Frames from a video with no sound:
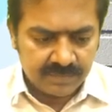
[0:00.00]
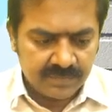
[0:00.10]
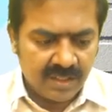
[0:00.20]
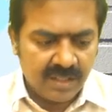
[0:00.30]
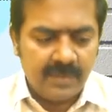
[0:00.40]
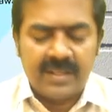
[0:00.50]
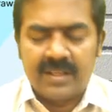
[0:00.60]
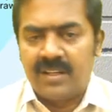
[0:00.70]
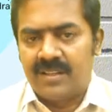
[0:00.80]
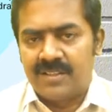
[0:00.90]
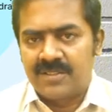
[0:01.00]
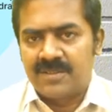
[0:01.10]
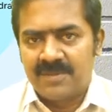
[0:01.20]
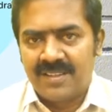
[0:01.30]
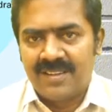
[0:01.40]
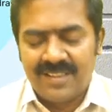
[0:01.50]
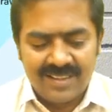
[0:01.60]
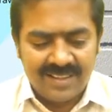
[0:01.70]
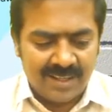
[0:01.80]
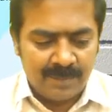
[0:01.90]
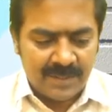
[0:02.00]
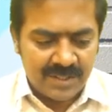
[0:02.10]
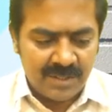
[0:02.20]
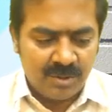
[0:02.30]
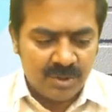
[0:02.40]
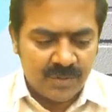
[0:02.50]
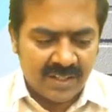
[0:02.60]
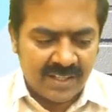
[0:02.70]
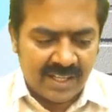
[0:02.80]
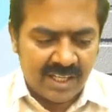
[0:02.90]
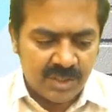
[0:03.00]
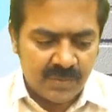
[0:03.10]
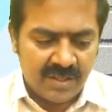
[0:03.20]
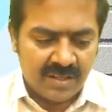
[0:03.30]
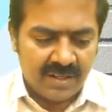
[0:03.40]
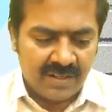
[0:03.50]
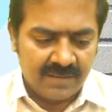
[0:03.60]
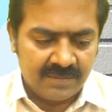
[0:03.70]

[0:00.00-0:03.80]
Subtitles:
It will be $10. A person goes for cash withdrawal.